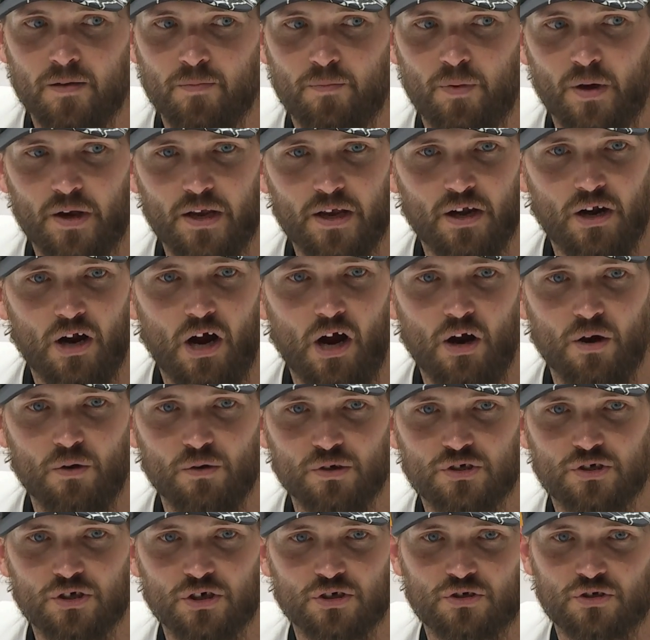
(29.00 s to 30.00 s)
But, you know, it
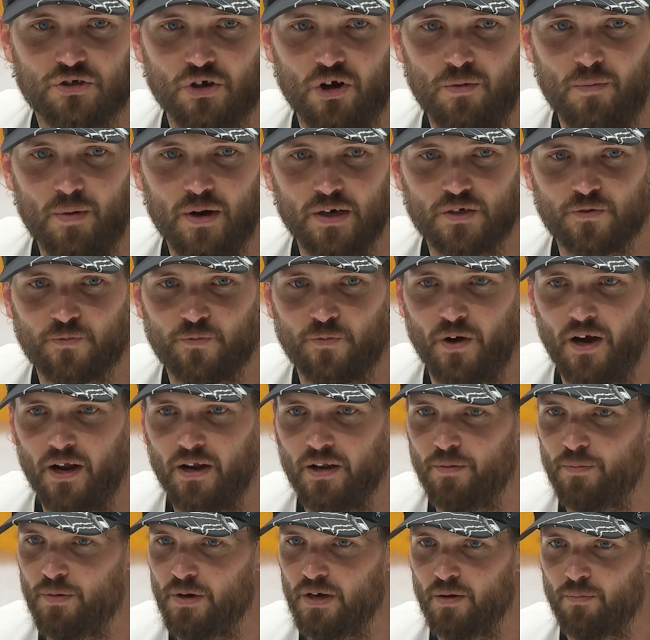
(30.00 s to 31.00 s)
was just so much
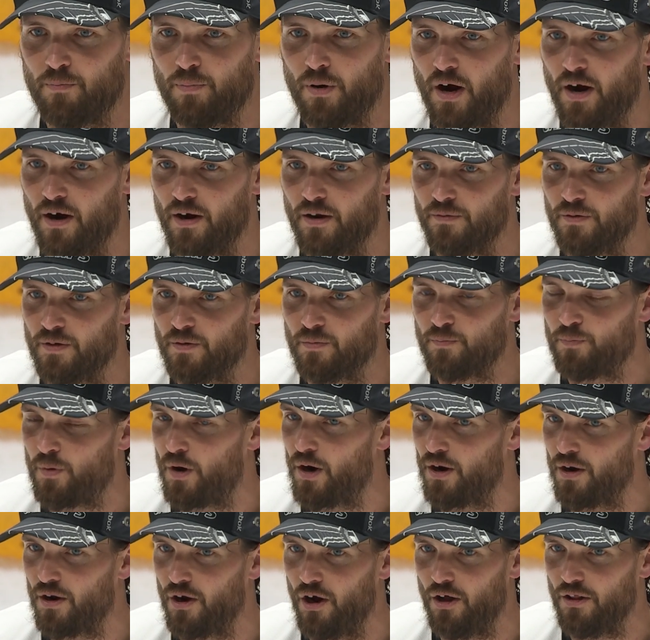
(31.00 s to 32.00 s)
fun to be a part of it,
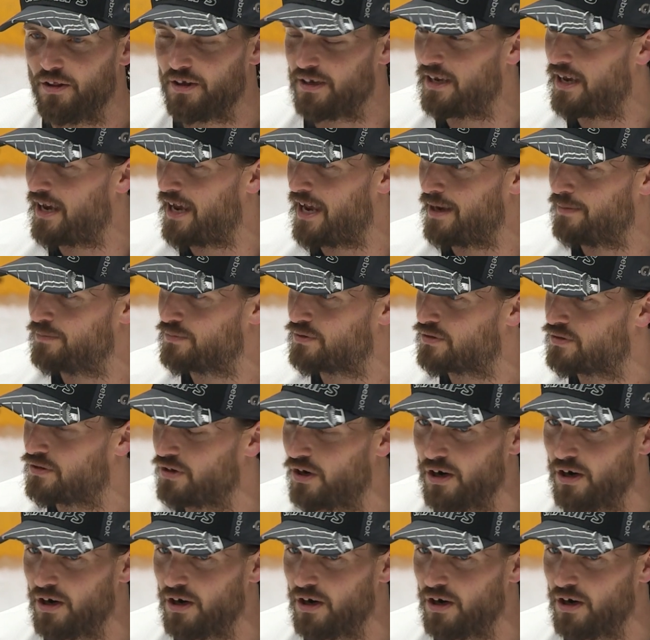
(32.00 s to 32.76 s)
part of all the games.